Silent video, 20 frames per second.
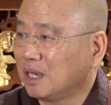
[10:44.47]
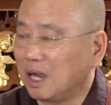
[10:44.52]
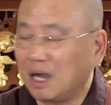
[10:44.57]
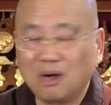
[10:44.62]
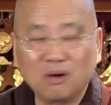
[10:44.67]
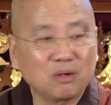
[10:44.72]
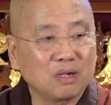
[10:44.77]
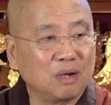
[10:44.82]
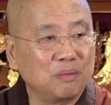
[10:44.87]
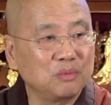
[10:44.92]

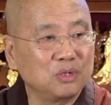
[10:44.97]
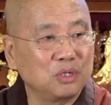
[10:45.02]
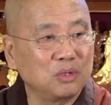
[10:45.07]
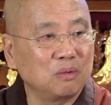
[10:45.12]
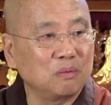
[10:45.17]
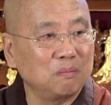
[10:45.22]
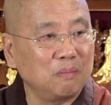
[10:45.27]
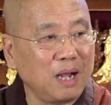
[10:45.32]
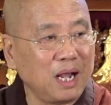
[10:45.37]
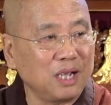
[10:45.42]
How come you
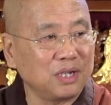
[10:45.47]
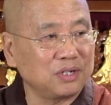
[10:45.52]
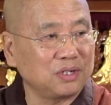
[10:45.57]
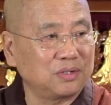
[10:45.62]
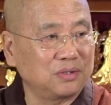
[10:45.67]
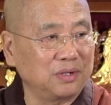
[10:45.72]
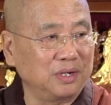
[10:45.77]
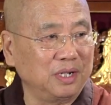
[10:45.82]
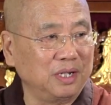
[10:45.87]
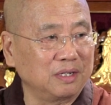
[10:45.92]
don't
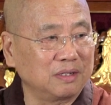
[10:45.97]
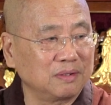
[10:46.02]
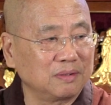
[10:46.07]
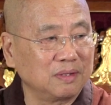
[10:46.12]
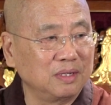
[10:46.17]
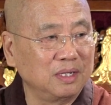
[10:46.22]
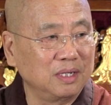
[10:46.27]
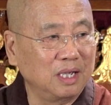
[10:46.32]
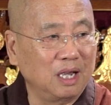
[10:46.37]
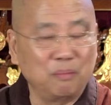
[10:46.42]
master it
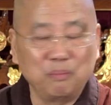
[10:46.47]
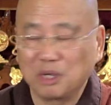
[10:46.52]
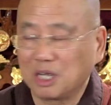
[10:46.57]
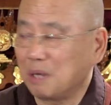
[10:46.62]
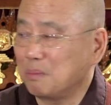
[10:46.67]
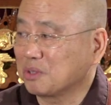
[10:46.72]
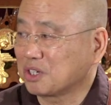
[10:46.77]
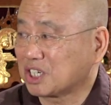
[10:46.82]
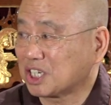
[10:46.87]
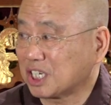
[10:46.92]
and
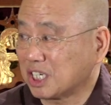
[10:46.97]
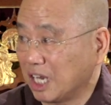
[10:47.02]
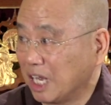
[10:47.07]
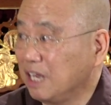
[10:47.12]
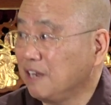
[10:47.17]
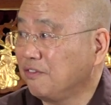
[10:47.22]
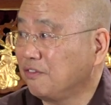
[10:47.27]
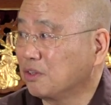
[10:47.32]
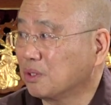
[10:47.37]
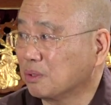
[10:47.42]
become a
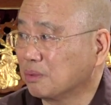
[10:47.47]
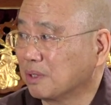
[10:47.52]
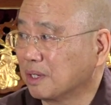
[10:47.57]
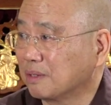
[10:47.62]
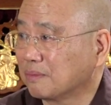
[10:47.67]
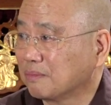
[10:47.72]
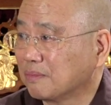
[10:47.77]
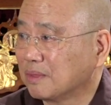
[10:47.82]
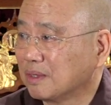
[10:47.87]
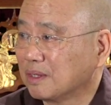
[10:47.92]
slave to
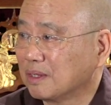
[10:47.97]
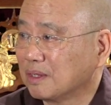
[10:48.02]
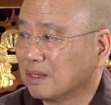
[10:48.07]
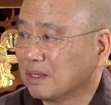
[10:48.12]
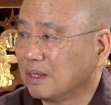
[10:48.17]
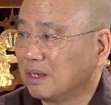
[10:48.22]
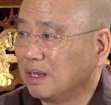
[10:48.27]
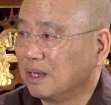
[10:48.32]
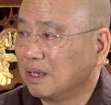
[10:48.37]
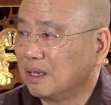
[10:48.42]
it?
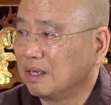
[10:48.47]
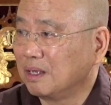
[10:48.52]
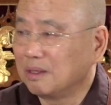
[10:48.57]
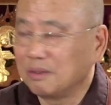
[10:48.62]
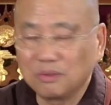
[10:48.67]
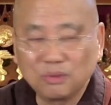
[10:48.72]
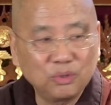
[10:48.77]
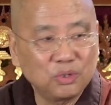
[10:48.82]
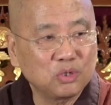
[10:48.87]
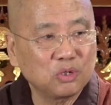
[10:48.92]

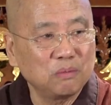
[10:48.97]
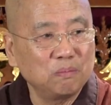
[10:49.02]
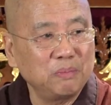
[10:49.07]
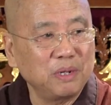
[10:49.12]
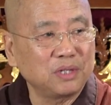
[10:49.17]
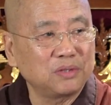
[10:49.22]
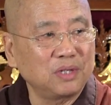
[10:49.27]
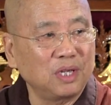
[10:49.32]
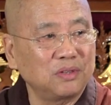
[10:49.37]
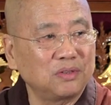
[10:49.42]
You should
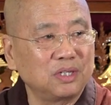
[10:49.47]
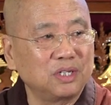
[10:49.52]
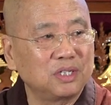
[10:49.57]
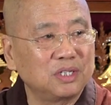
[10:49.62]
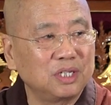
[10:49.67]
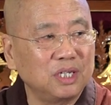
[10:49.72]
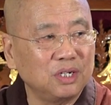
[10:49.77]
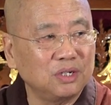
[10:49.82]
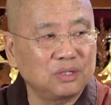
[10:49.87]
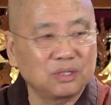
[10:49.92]
make that
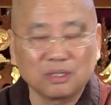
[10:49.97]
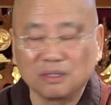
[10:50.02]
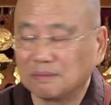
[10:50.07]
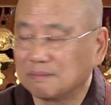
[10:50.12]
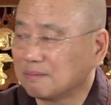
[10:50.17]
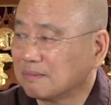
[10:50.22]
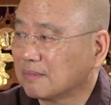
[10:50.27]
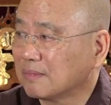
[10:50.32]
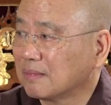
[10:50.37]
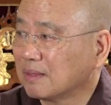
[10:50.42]
decision.